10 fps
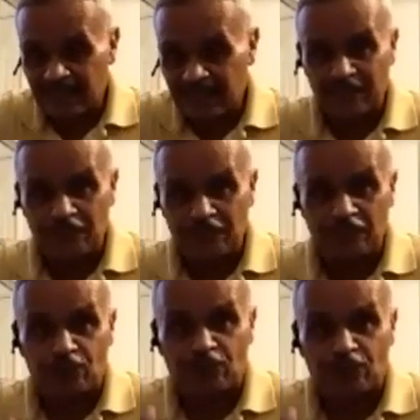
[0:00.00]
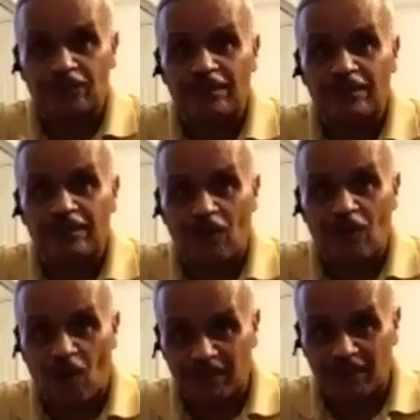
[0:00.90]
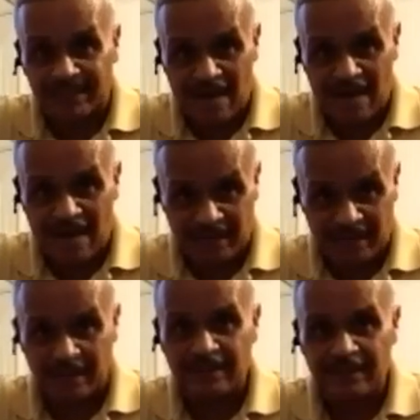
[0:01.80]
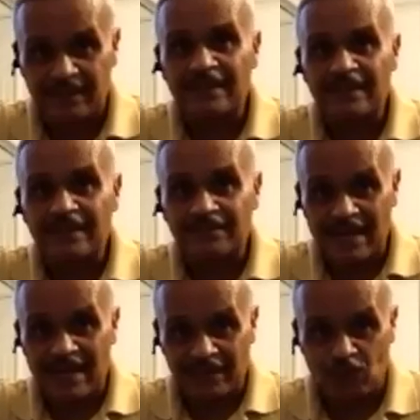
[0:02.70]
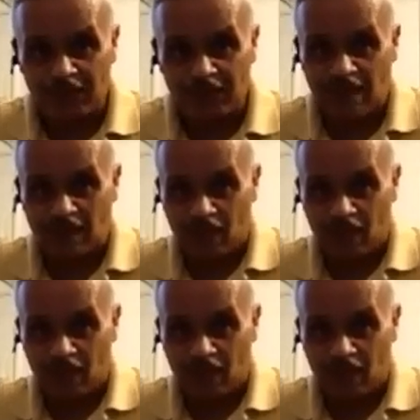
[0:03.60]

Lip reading: You just hold it down there, right? You want to hear that.